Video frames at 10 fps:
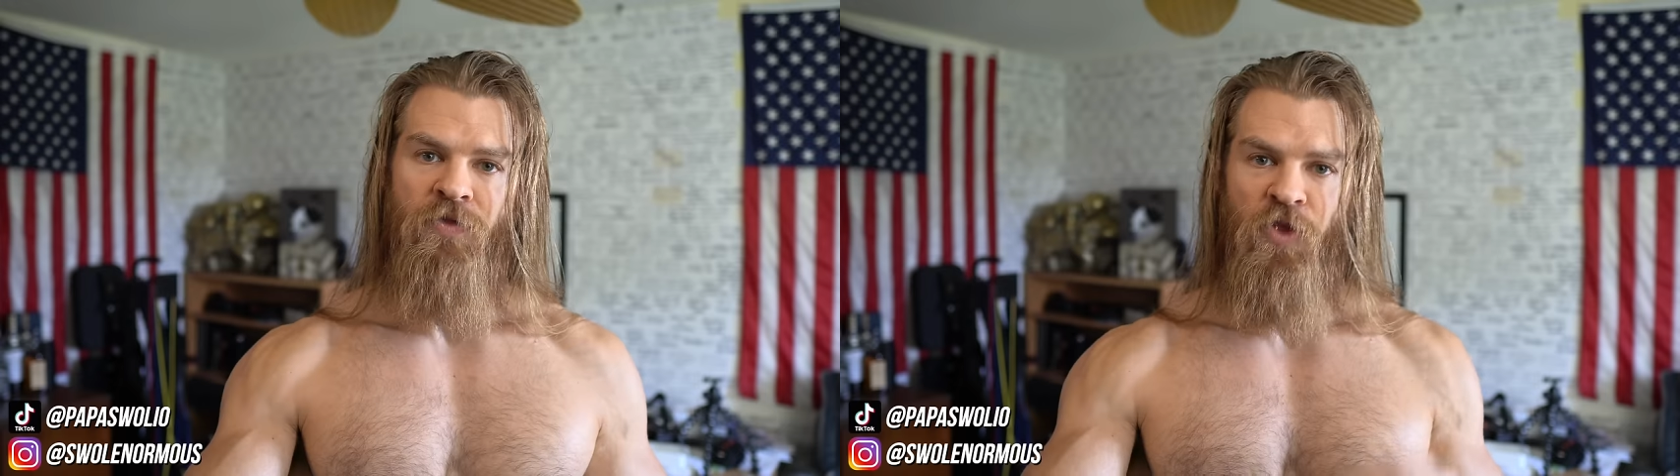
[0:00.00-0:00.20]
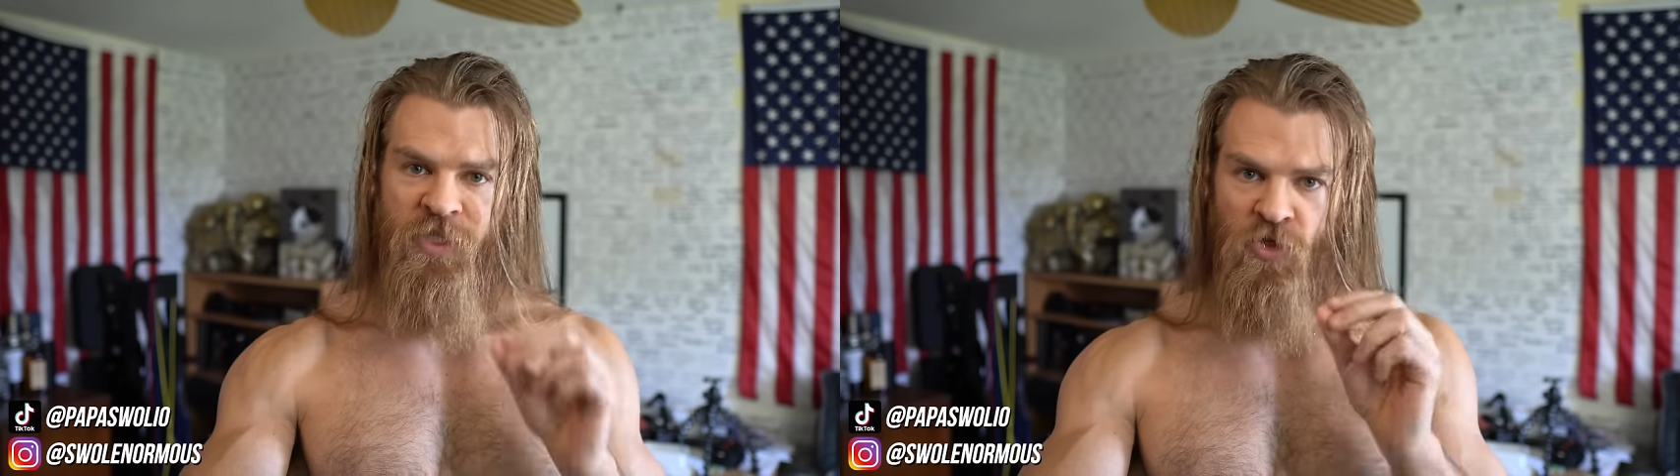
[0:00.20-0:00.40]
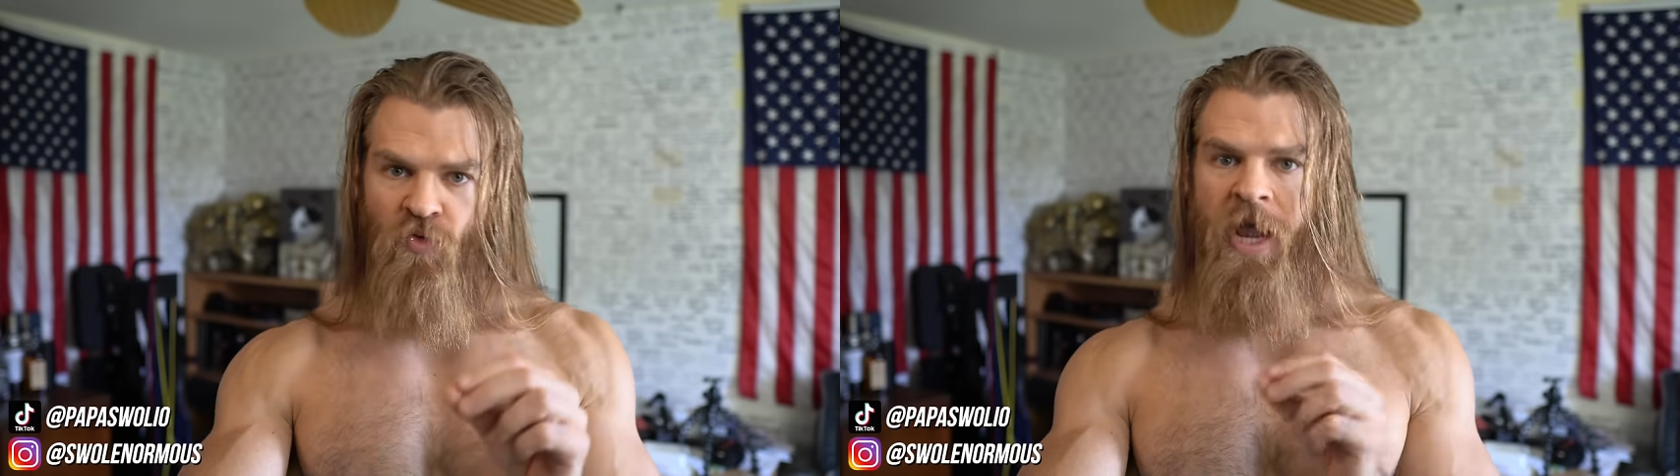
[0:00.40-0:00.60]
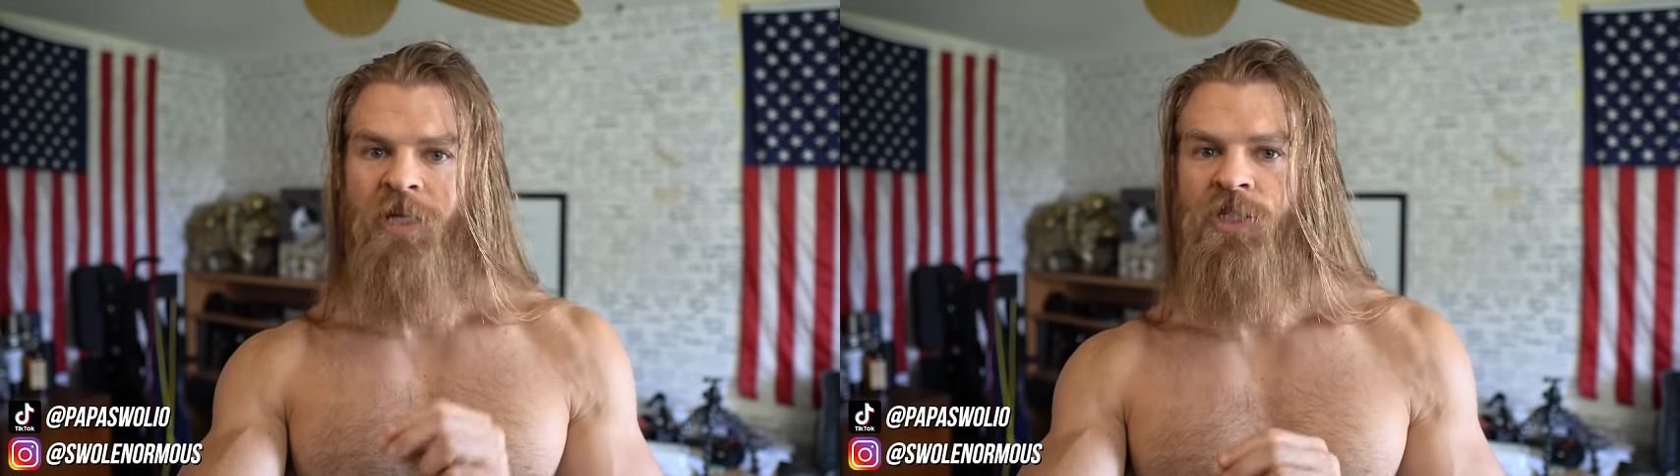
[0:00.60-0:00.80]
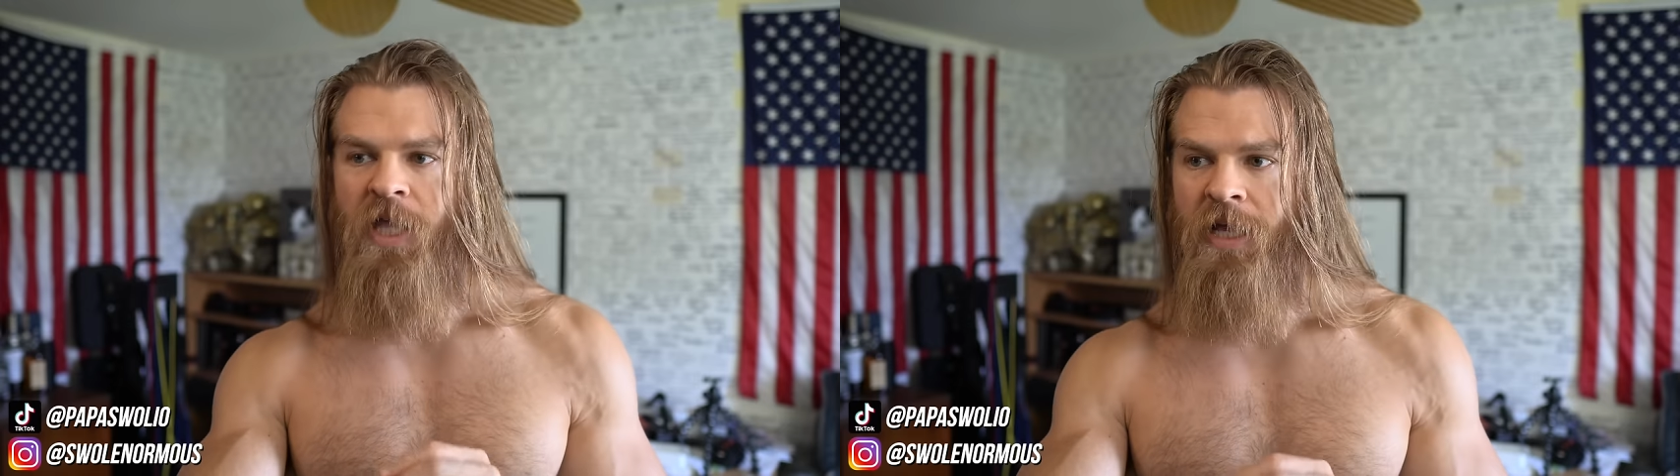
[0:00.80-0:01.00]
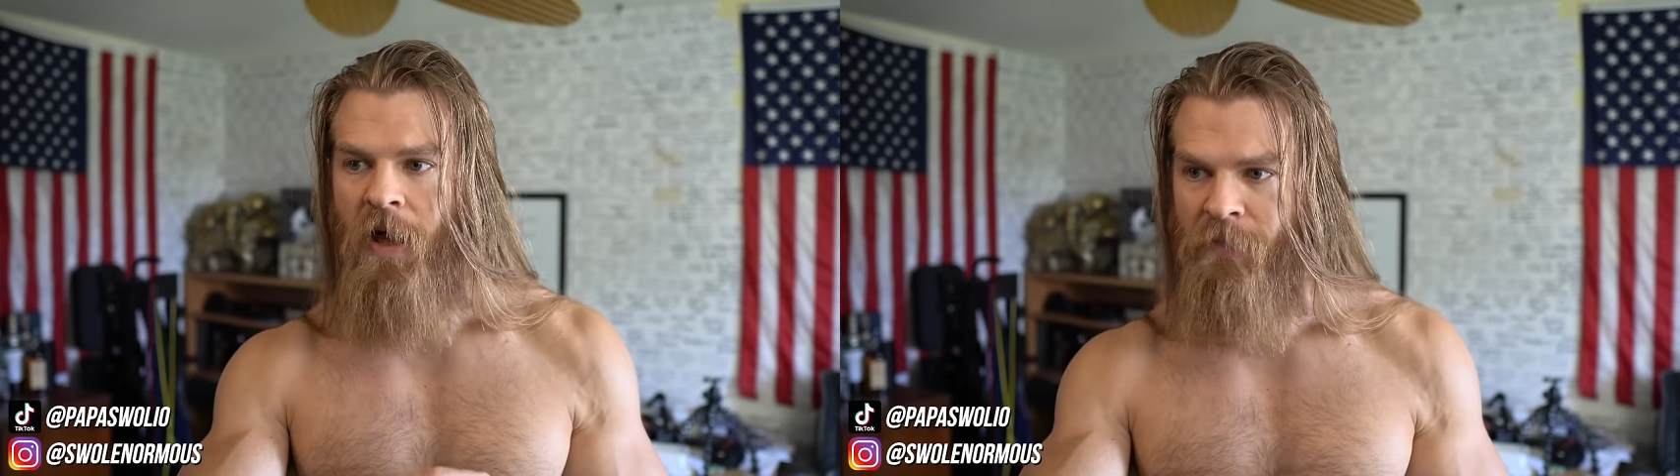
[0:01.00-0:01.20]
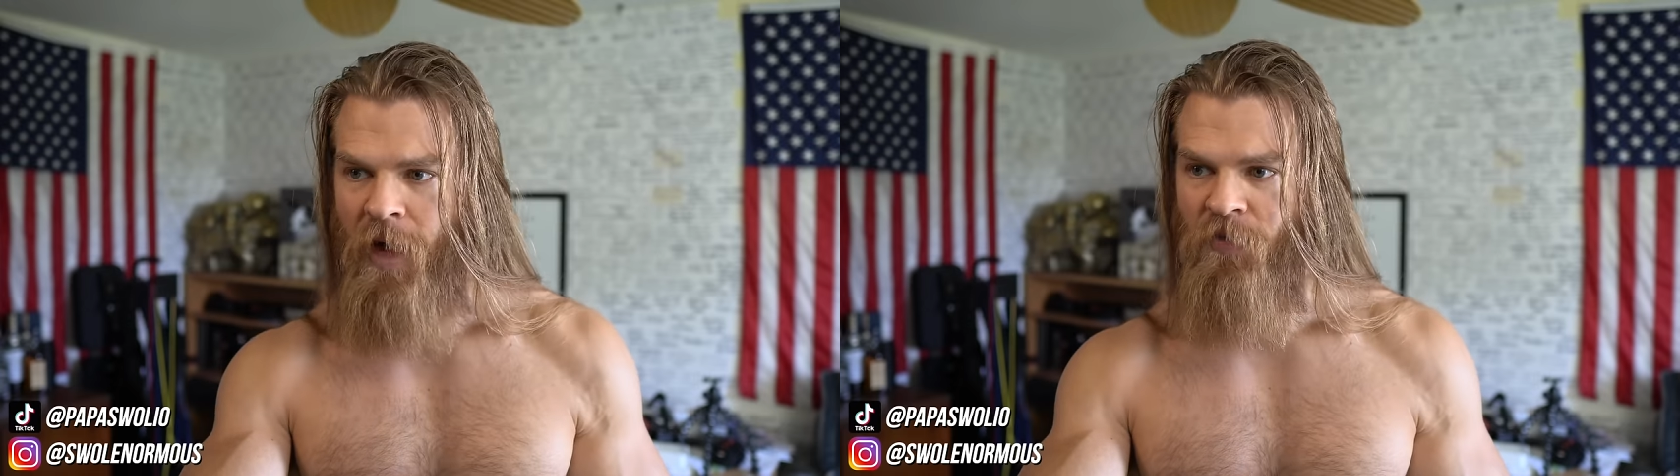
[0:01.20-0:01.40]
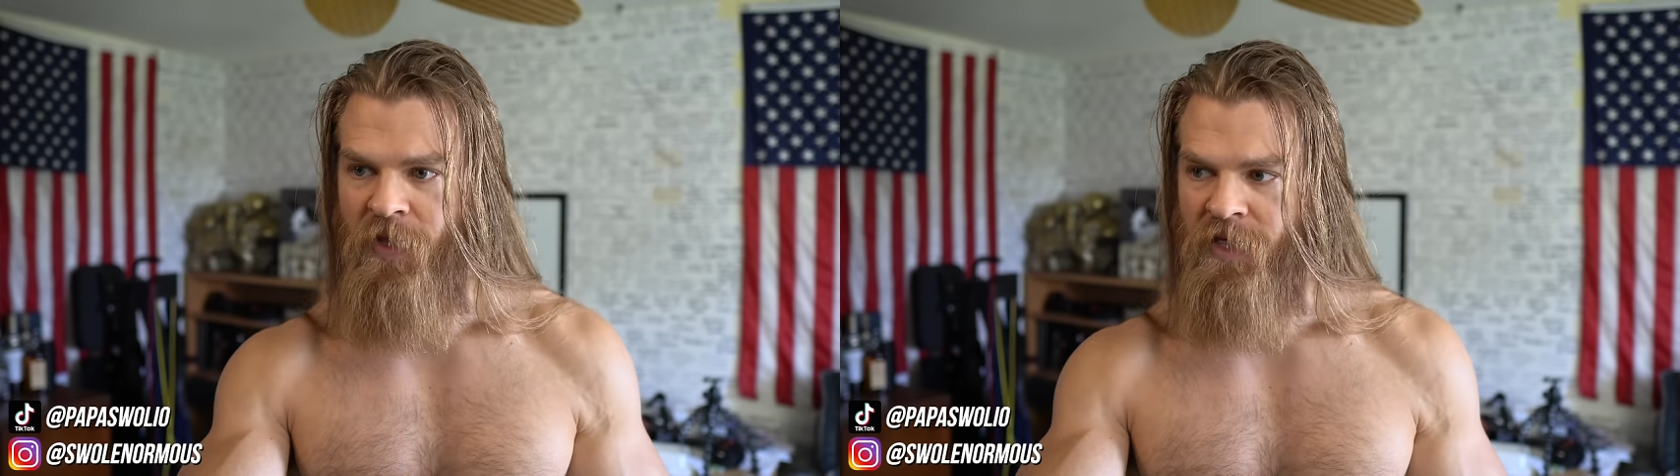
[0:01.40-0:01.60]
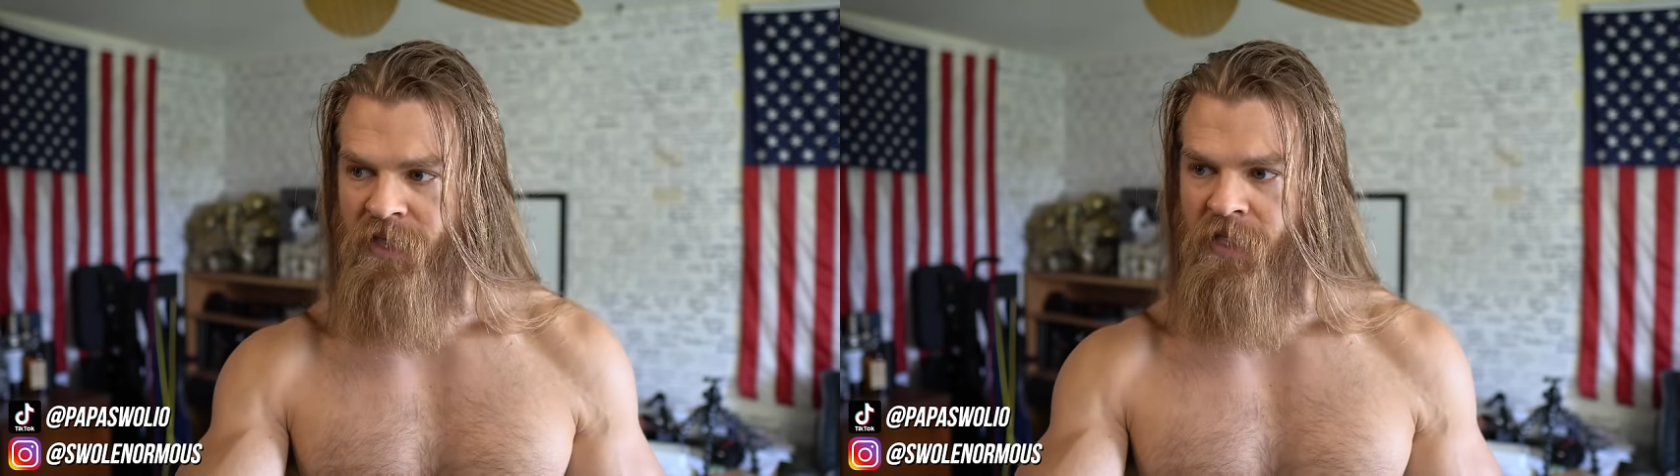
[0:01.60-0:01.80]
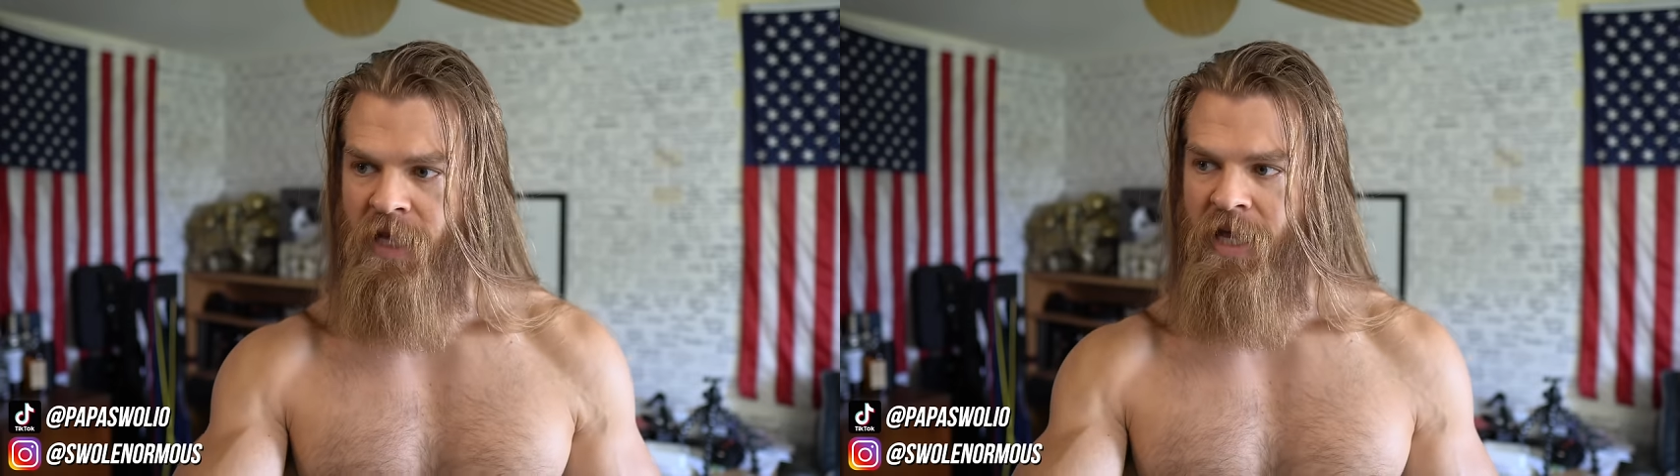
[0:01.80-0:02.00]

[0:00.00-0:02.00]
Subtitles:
the strange thing about this